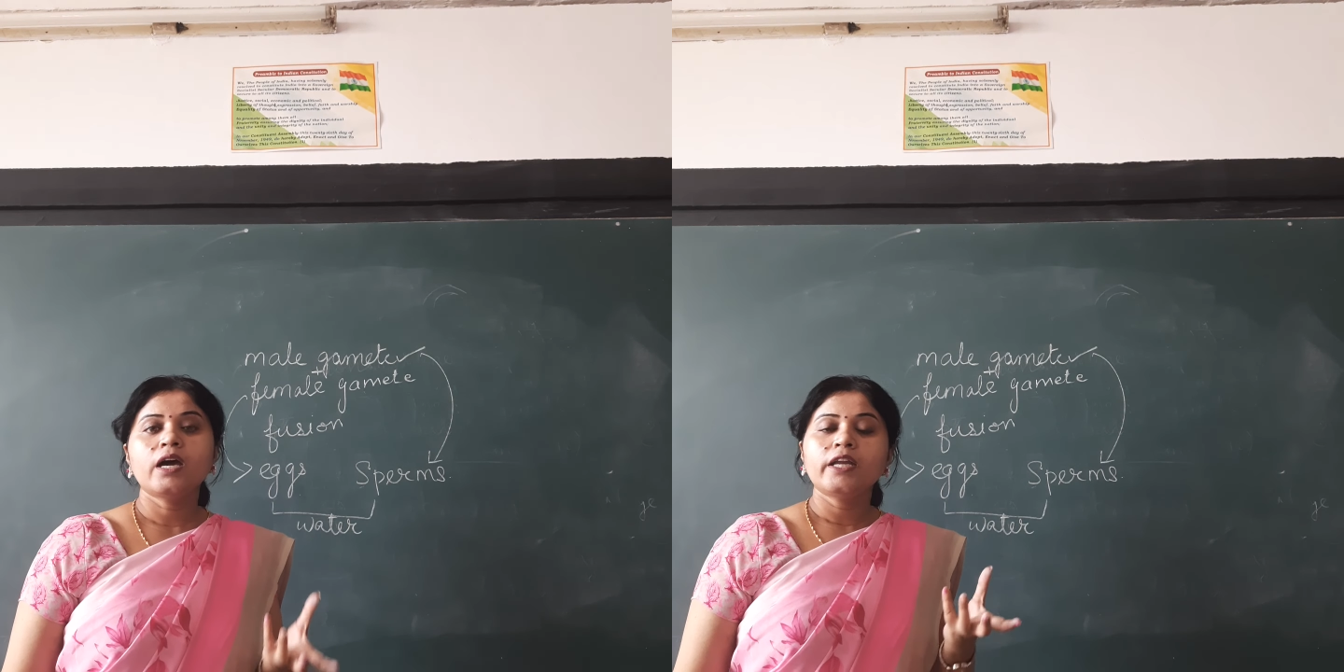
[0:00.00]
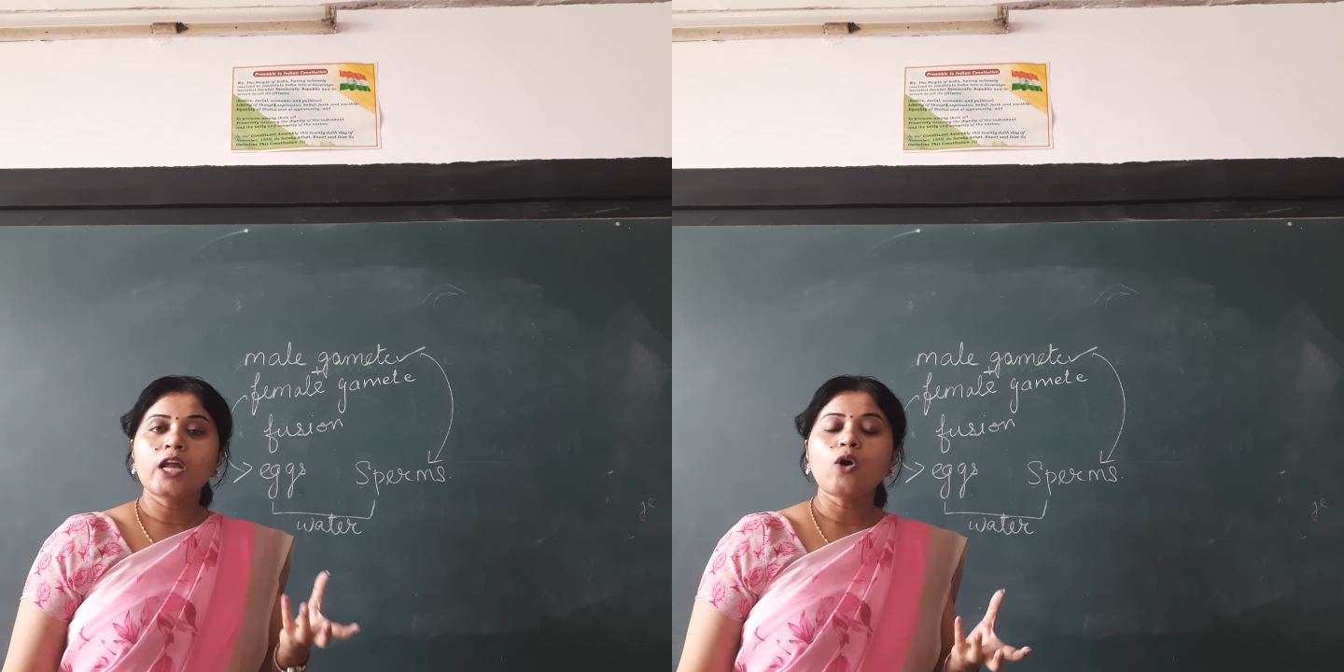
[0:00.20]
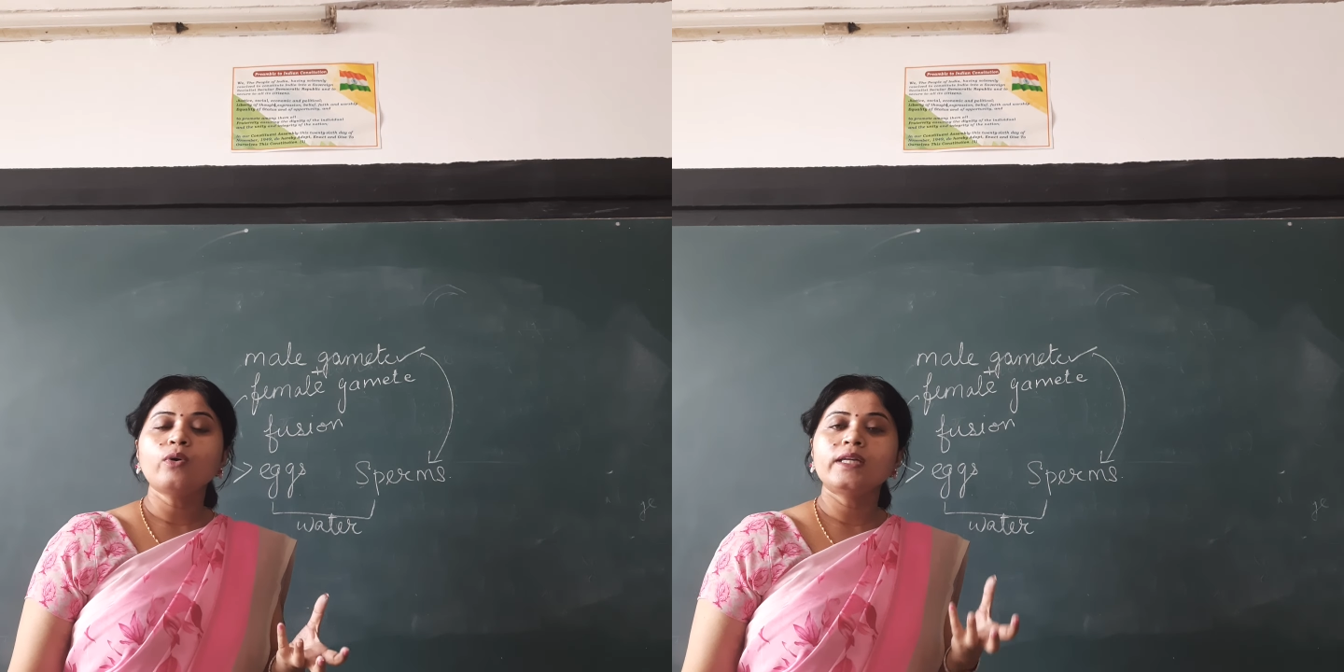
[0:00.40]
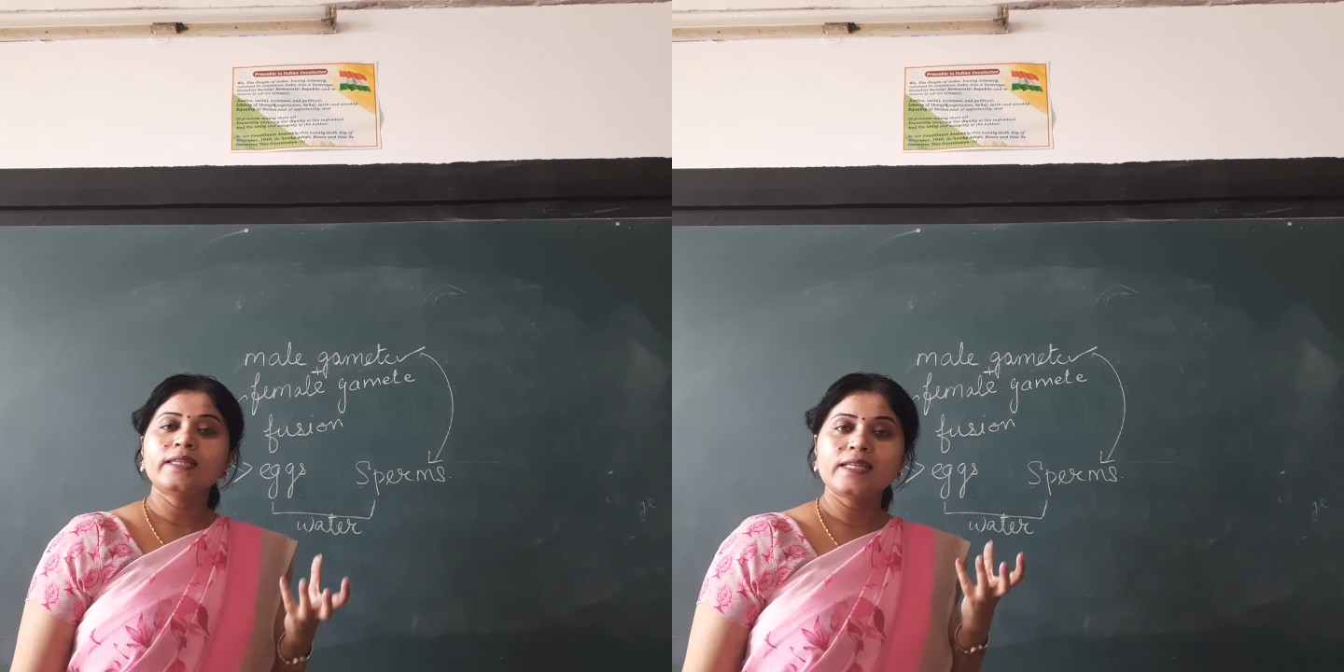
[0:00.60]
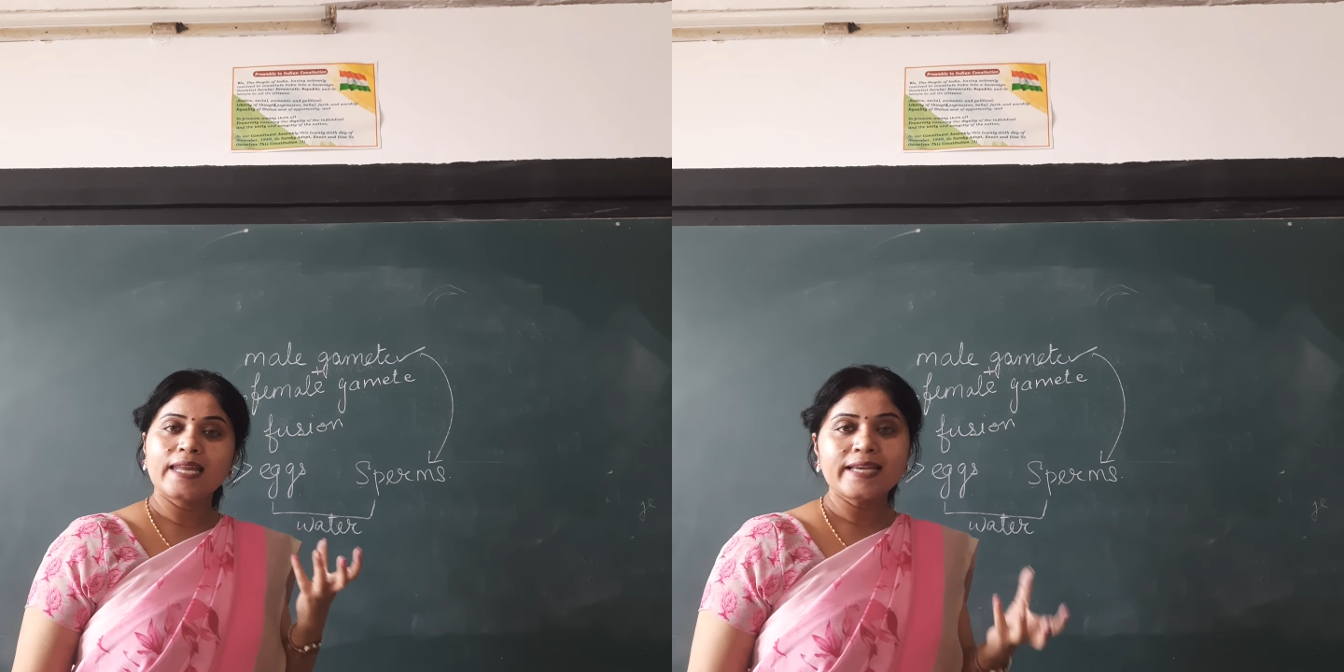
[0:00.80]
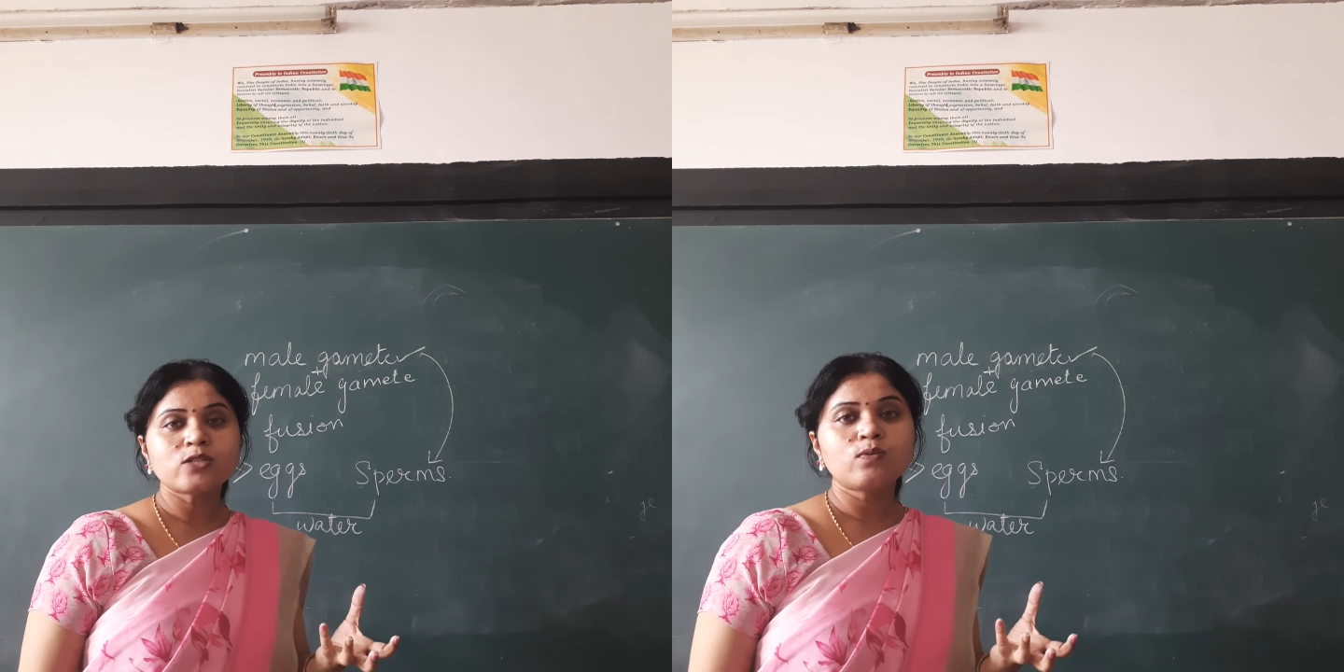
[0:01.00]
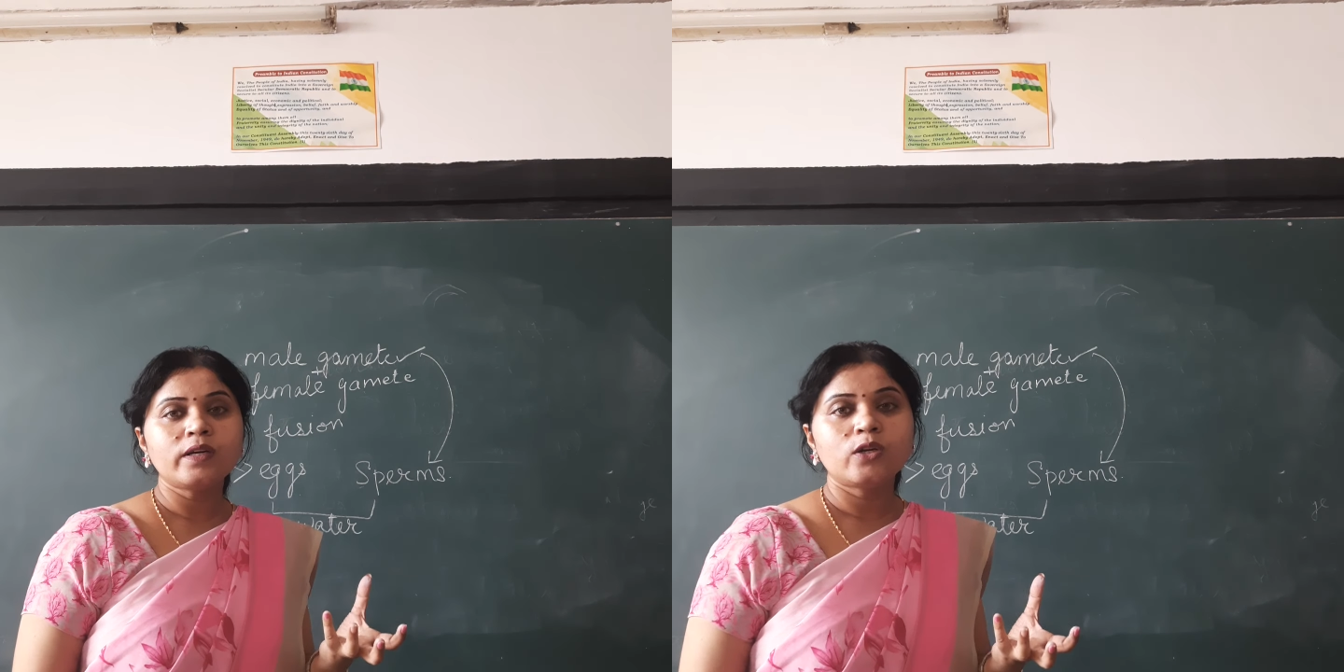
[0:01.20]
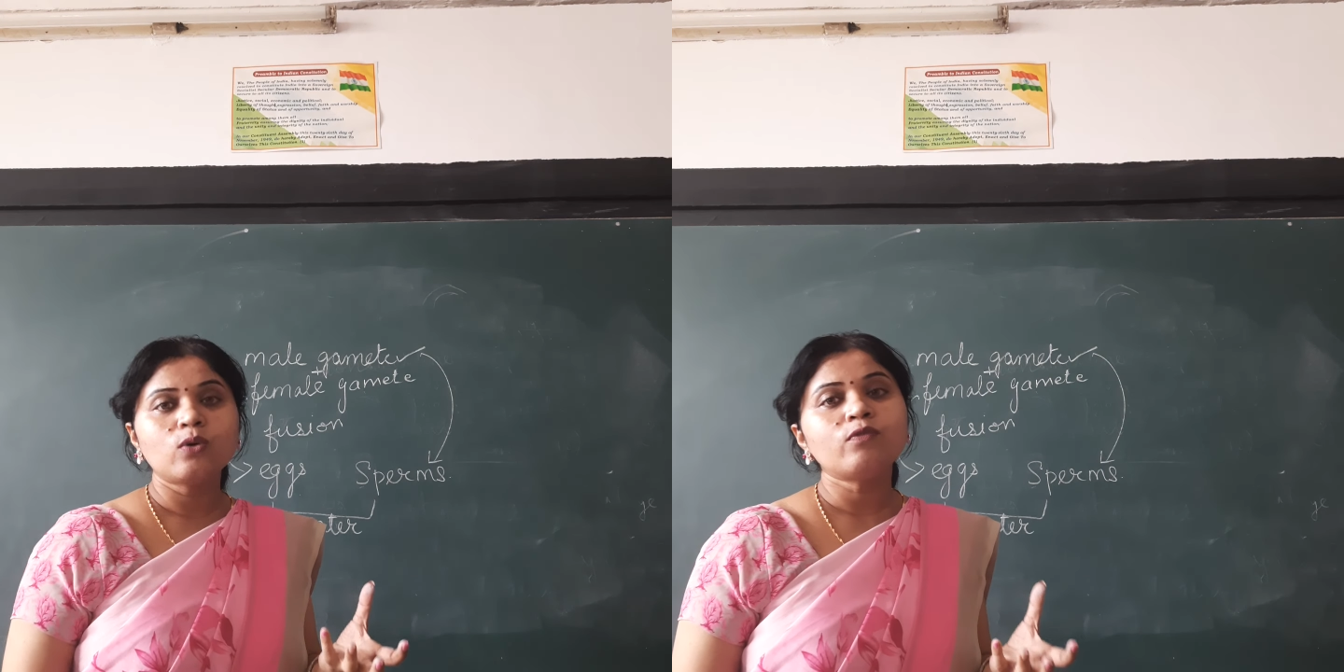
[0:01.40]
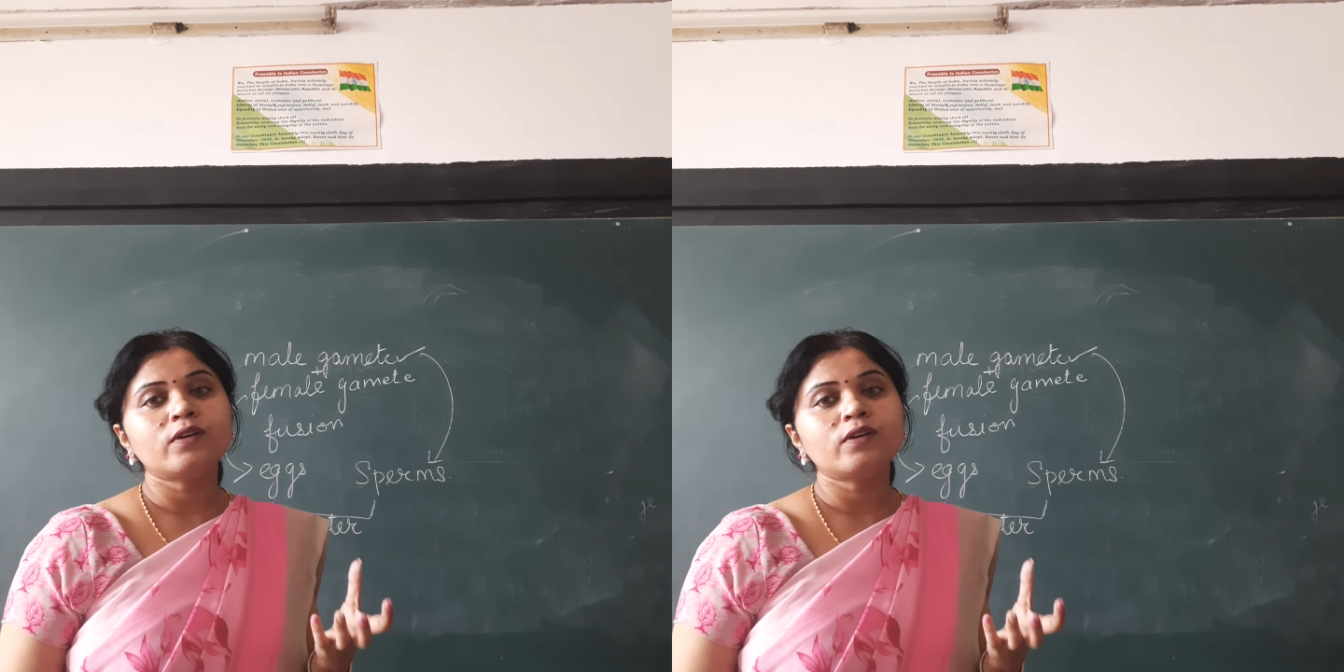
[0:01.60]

Now in the next video